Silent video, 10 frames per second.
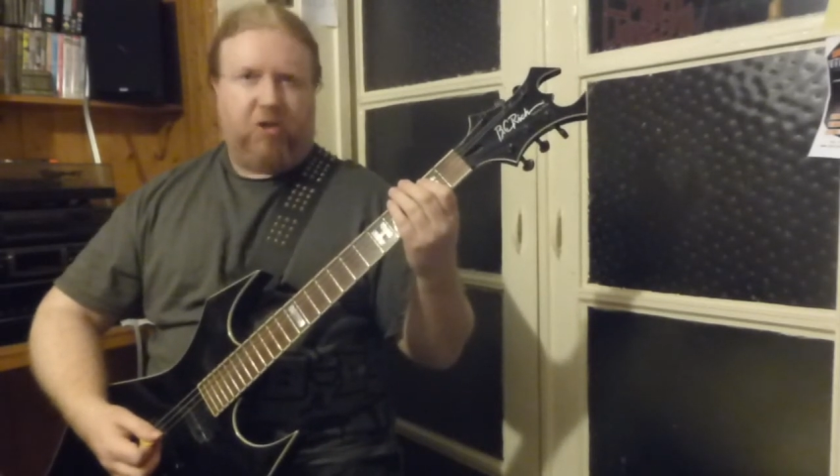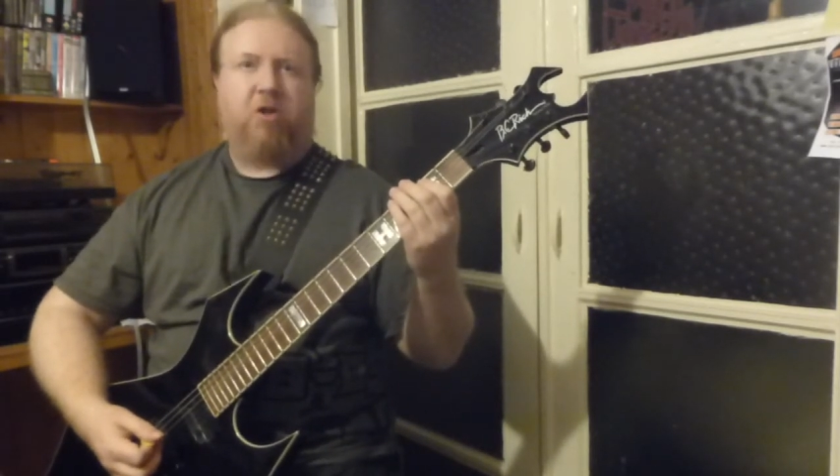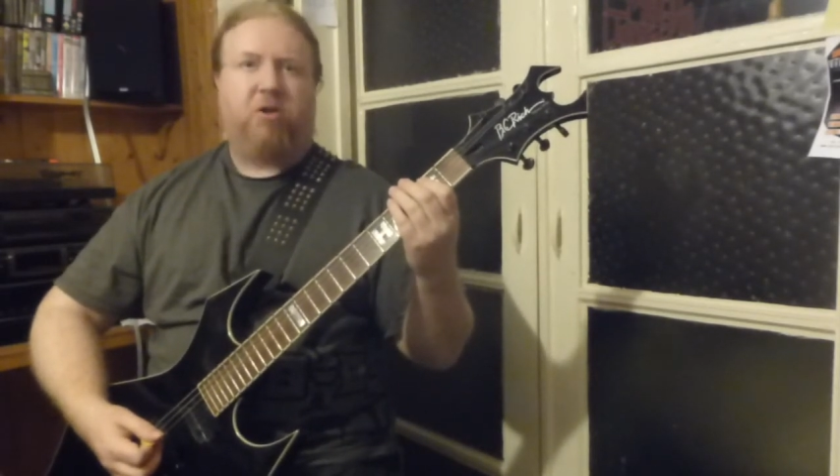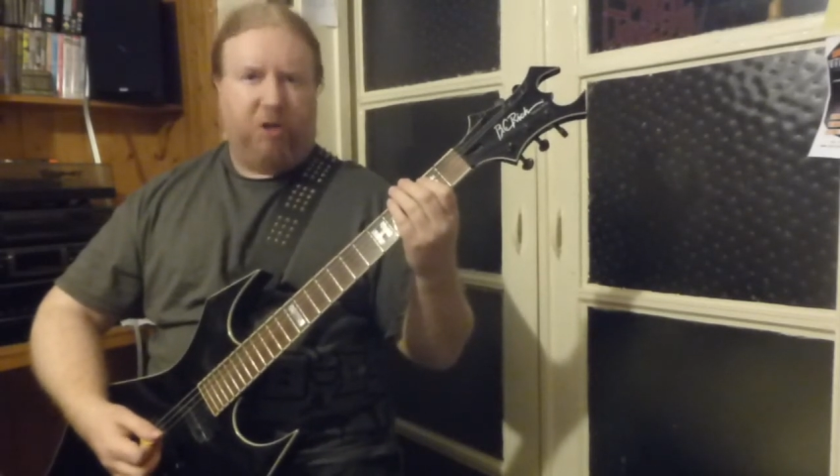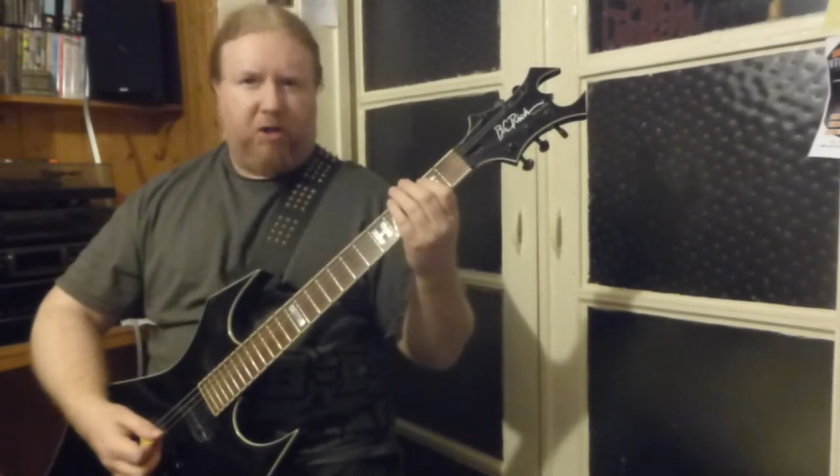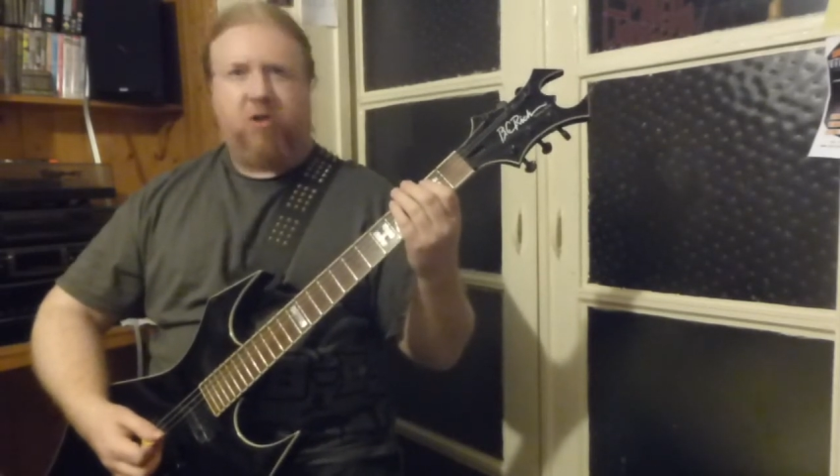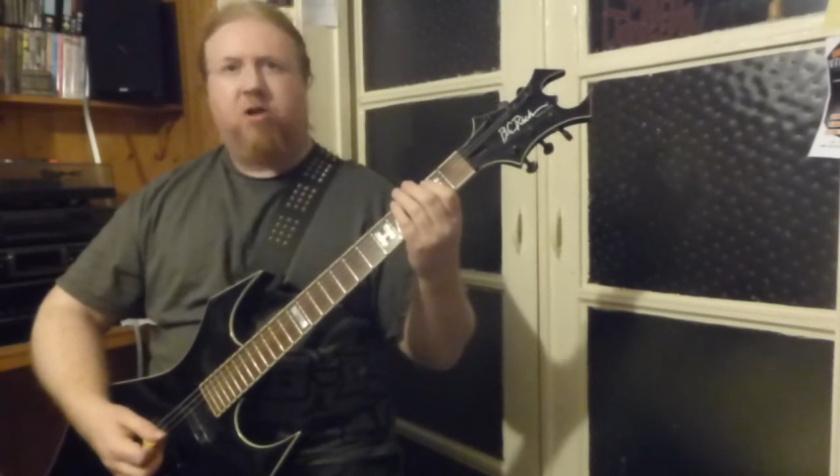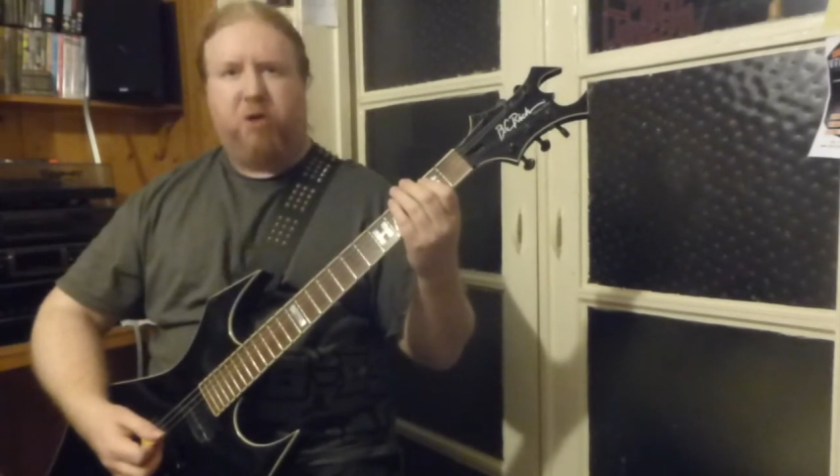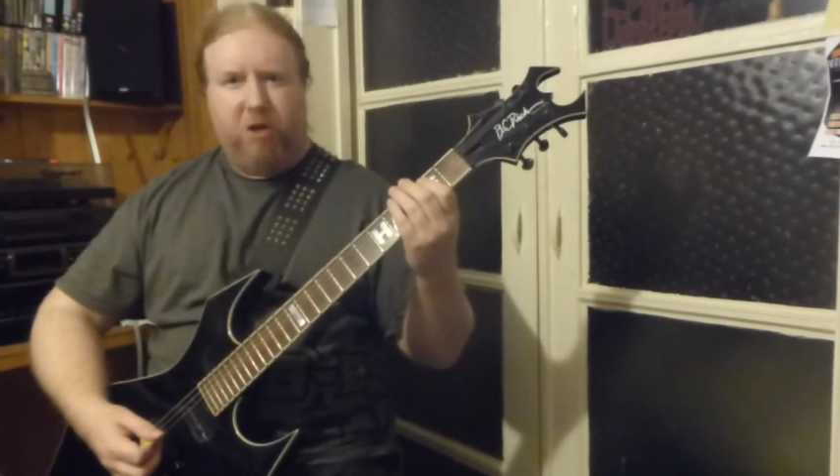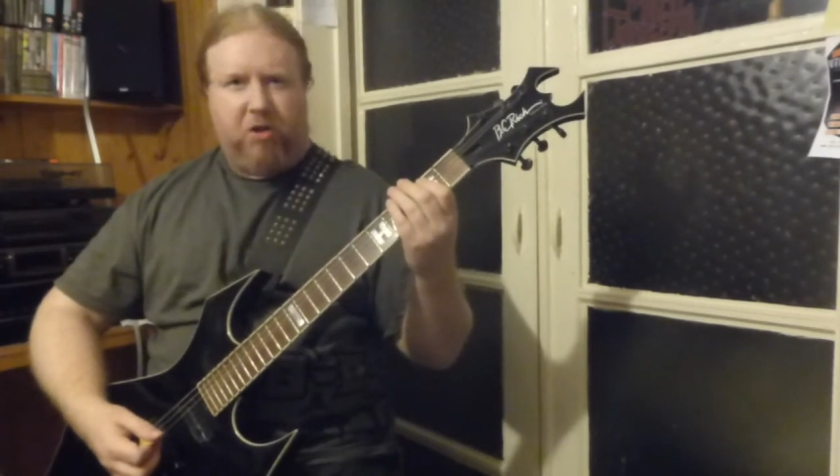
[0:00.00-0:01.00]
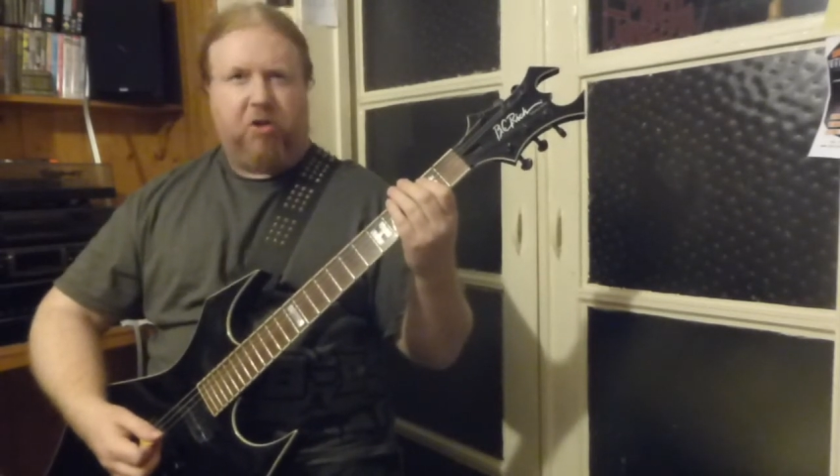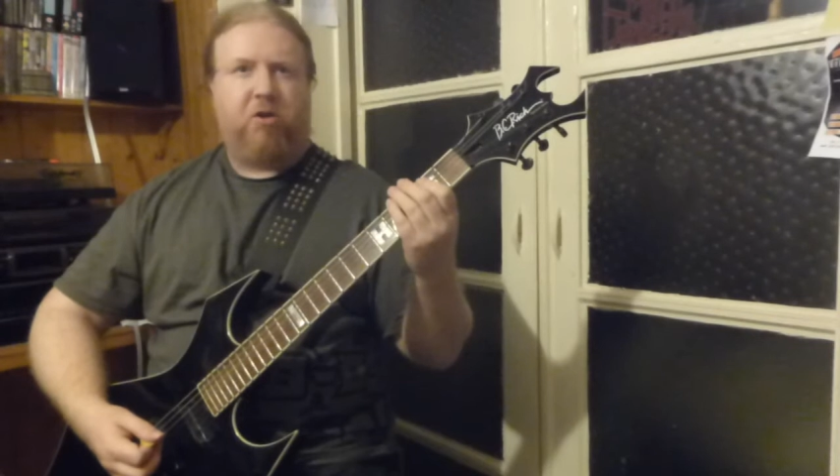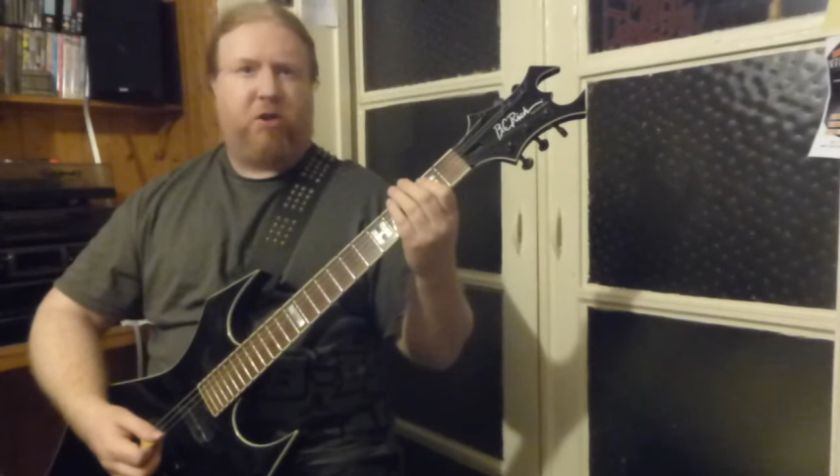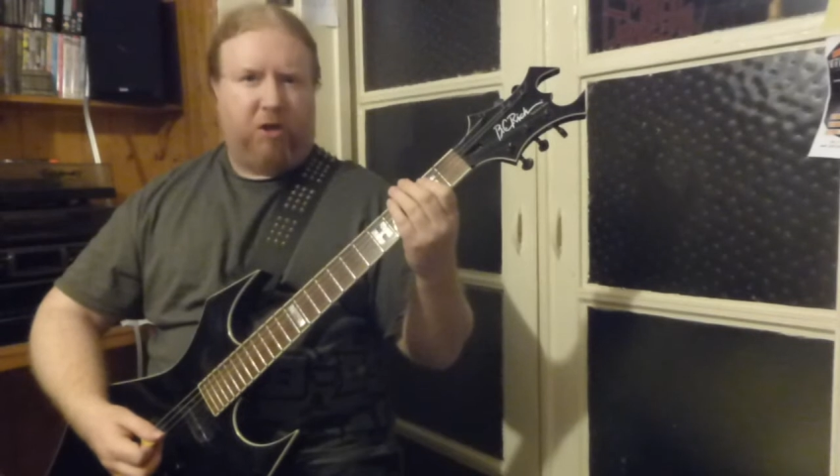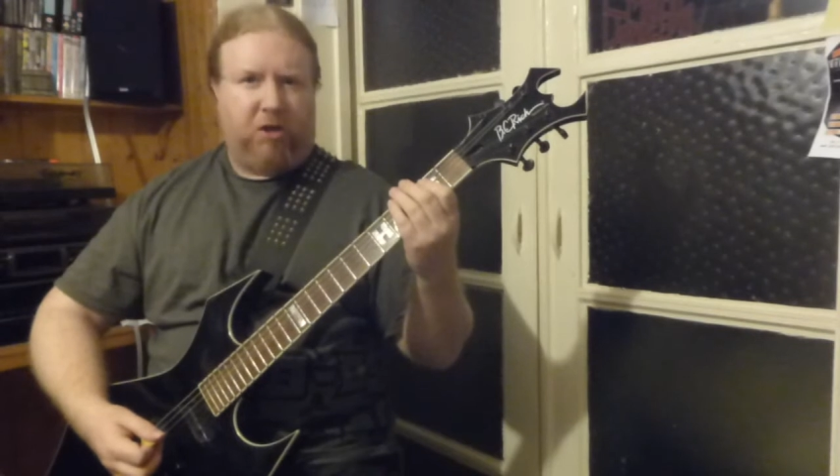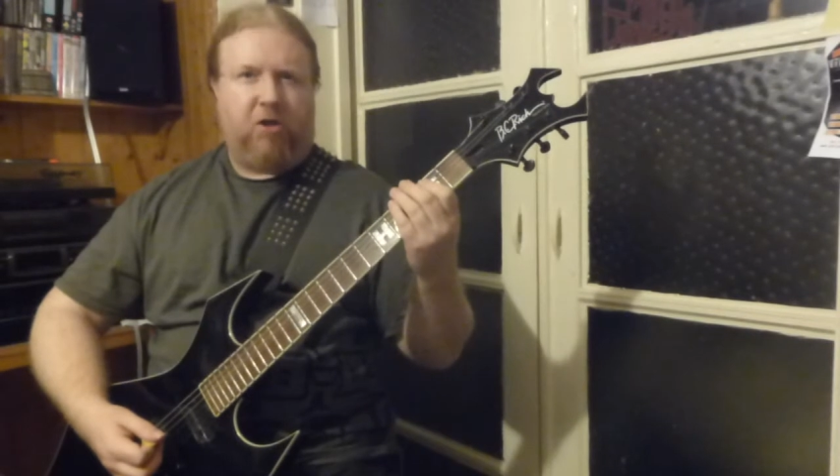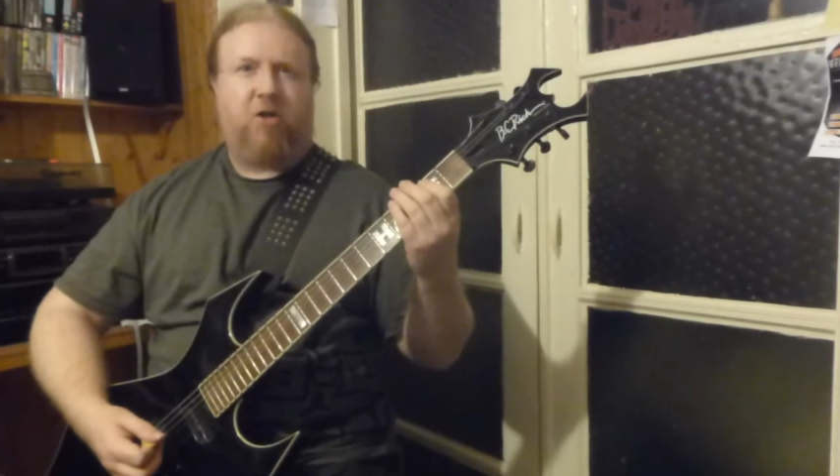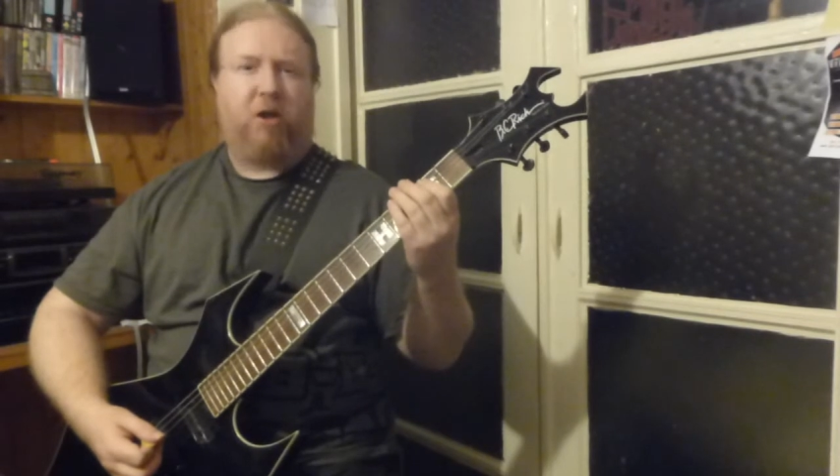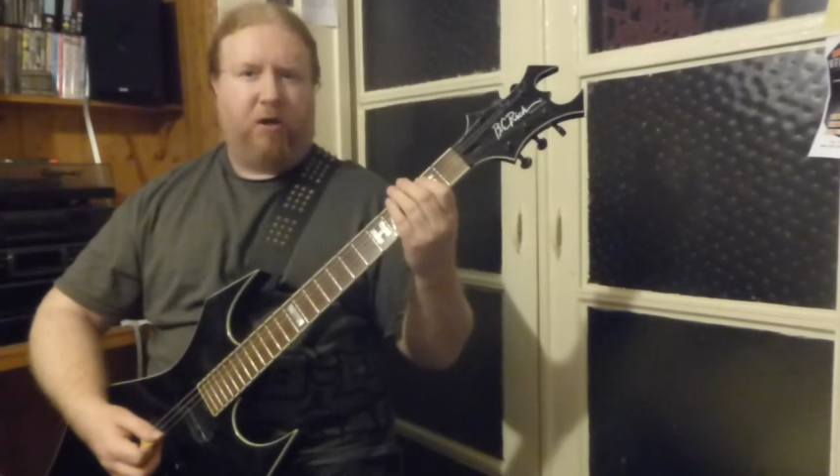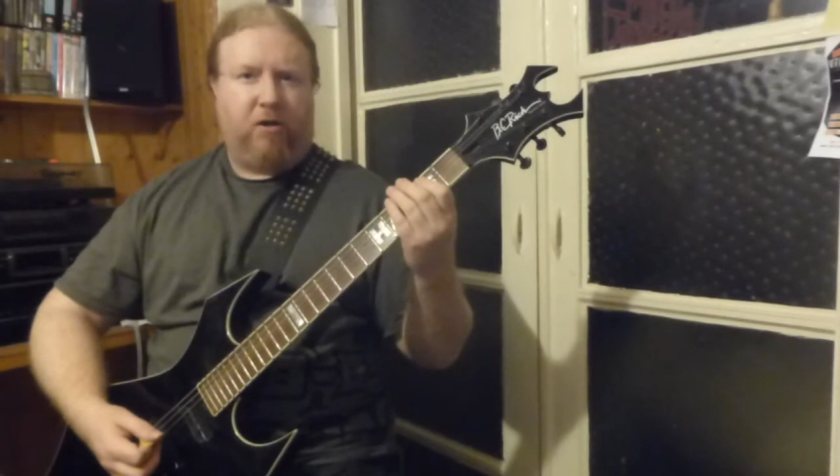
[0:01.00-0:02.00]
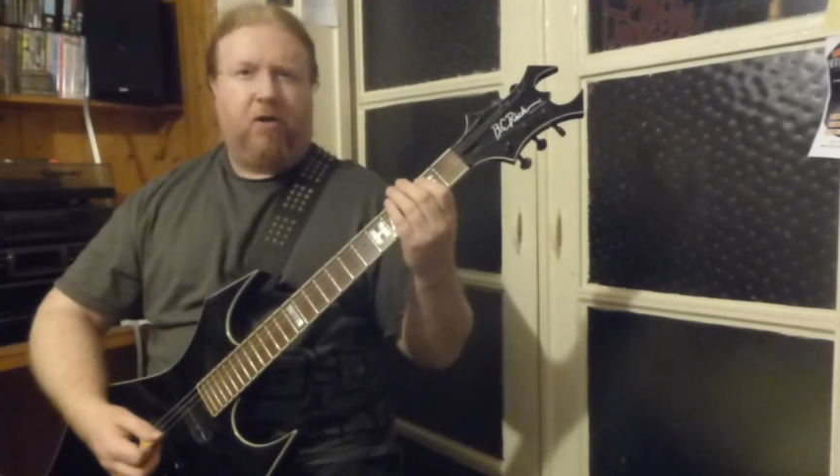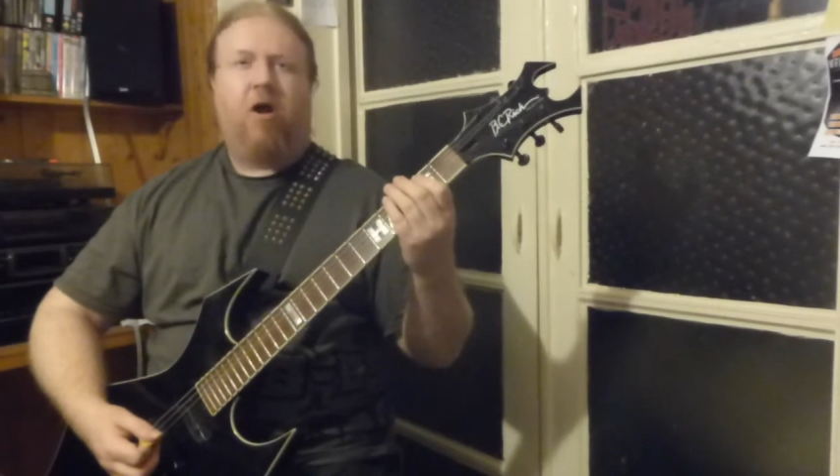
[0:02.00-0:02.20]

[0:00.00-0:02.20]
digga digga digga din,